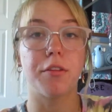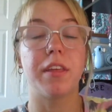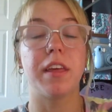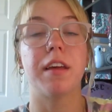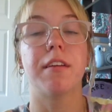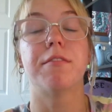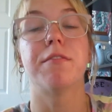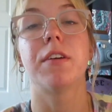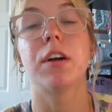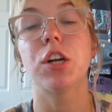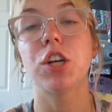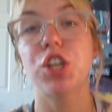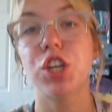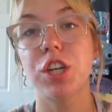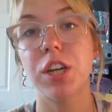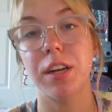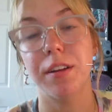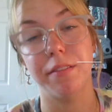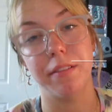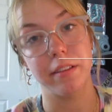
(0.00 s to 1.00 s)
the
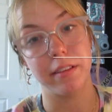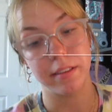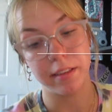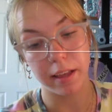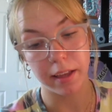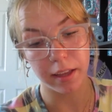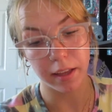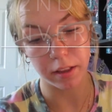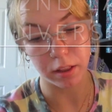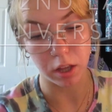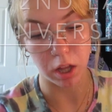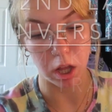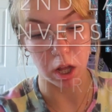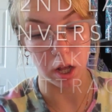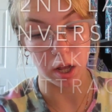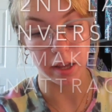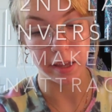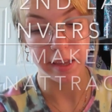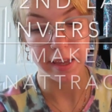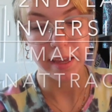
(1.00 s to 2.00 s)
inversion of the second law